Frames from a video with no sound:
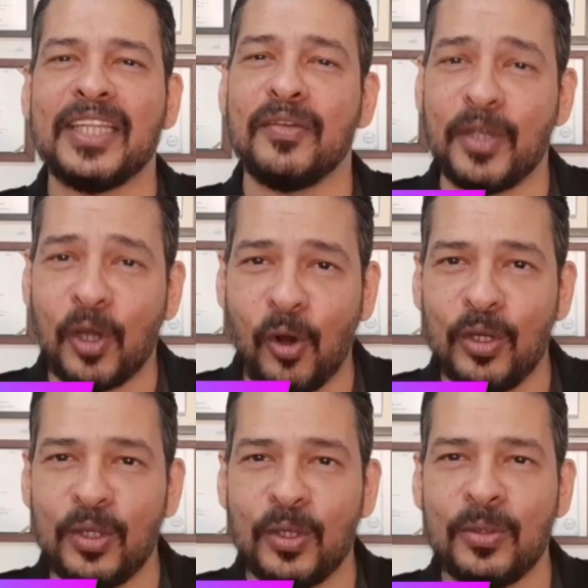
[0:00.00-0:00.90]
I think we
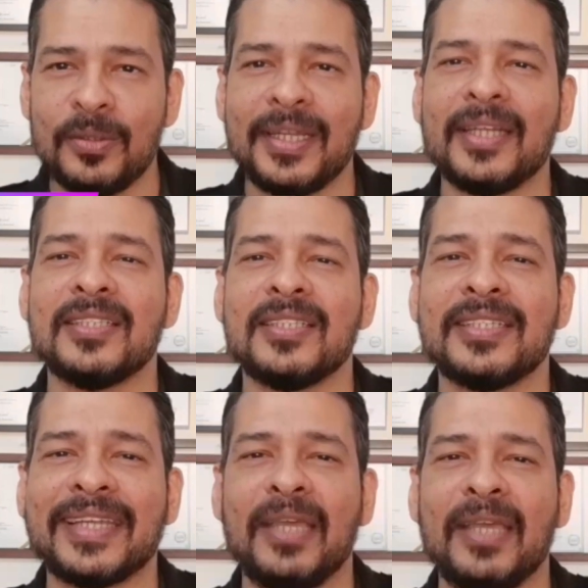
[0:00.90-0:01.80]
all know that
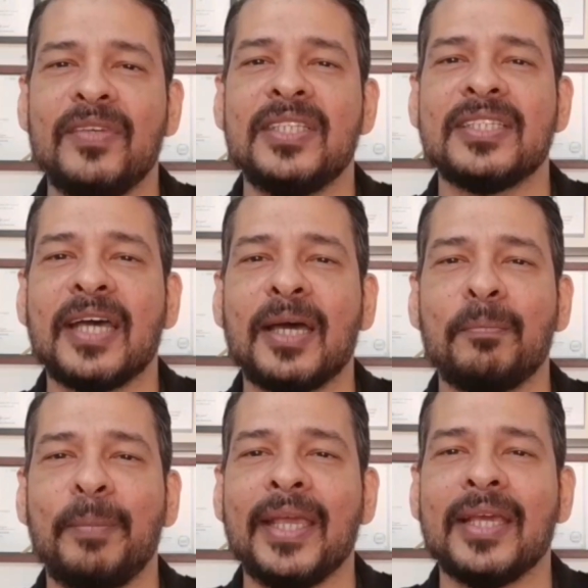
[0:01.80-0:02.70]
it's time we
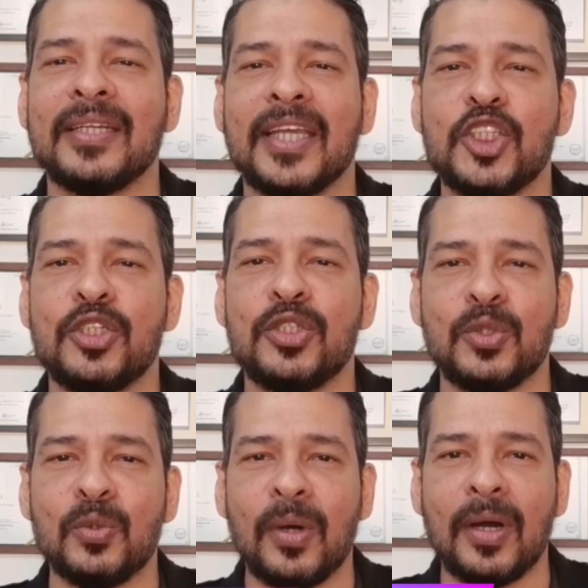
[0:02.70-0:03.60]
start paying
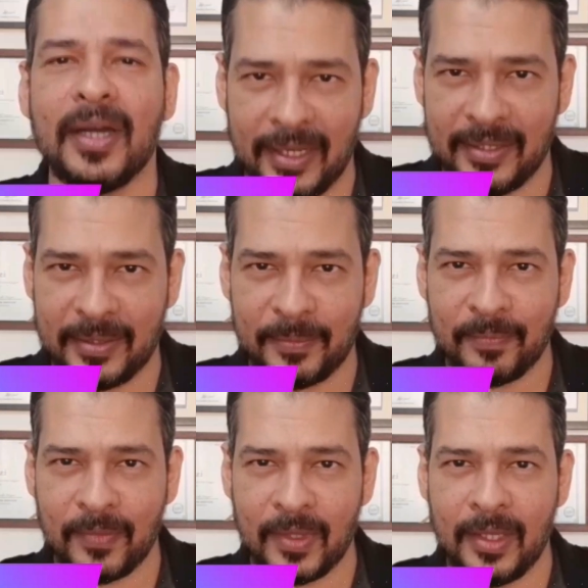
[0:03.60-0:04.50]
attention to our health.
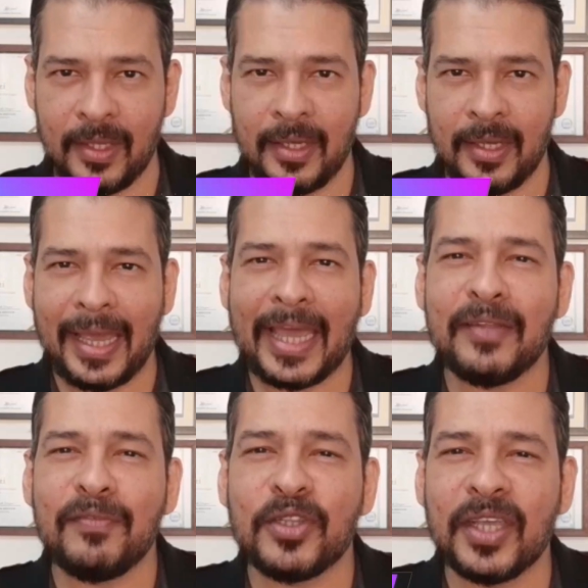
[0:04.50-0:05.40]

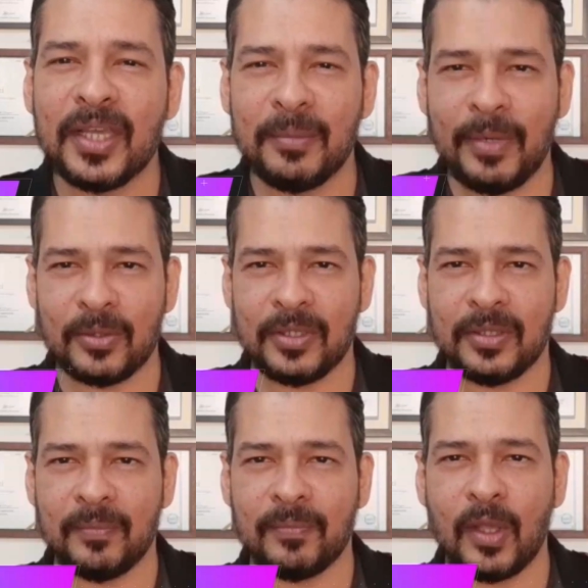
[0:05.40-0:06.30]
And if you think
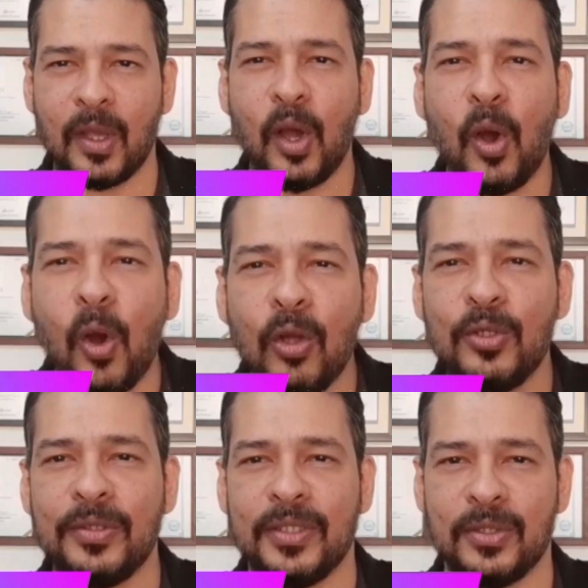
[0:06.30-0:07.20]
about it,
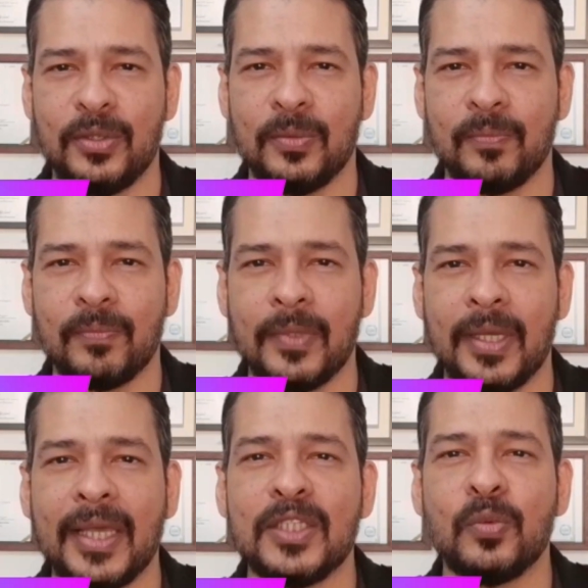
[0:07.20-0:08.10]
all you need to do
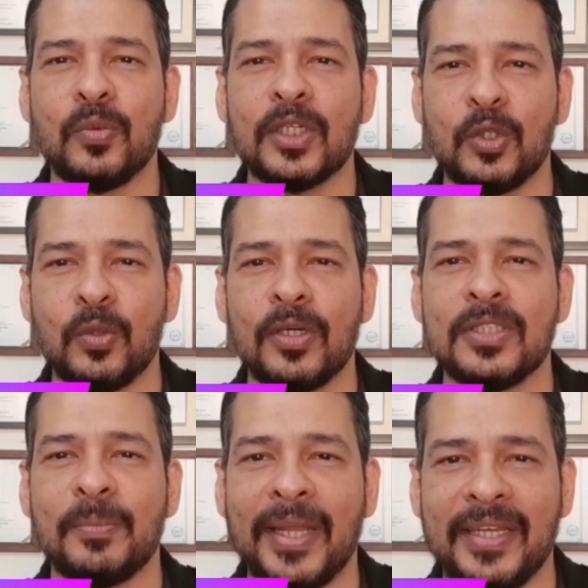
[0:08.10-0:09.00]
is work
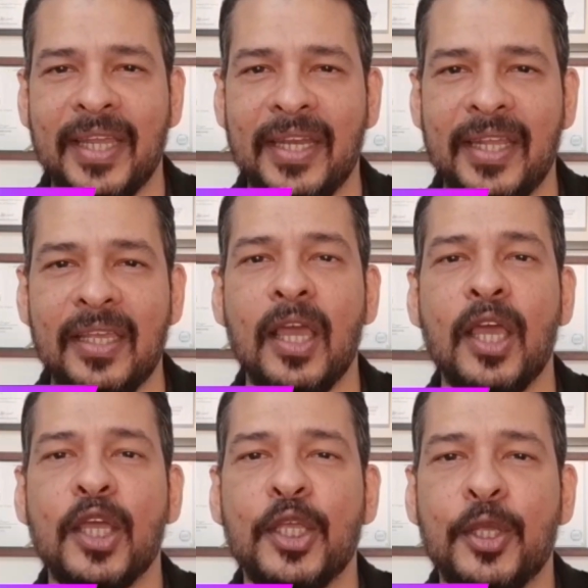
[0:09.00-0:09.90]
towards
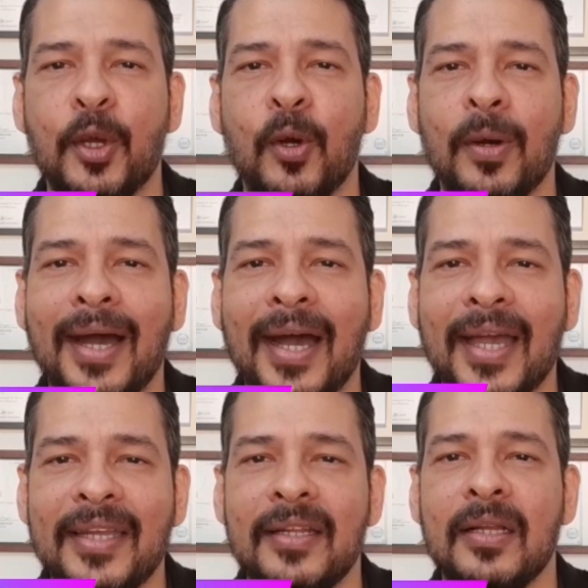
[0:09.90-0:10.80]
maintaining your
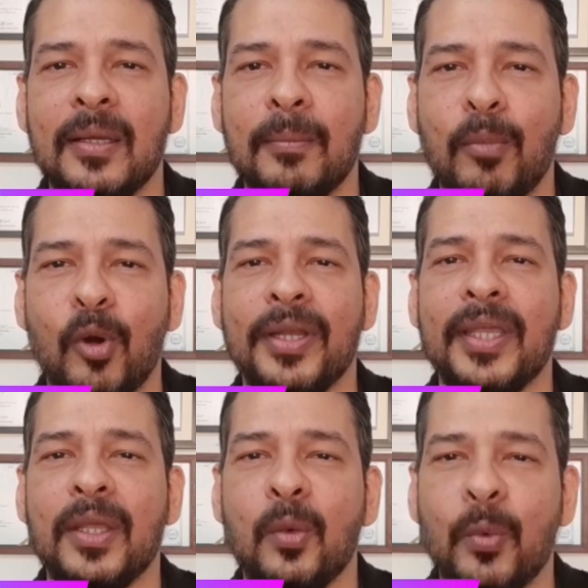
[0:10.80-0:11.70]
ideal
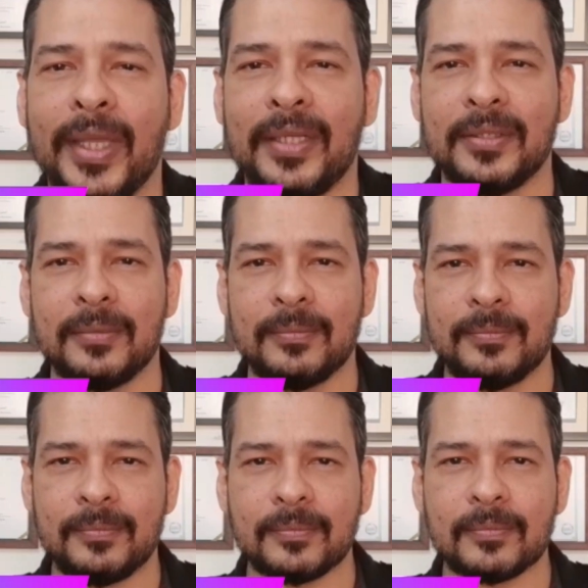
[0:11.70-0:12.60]
body weight.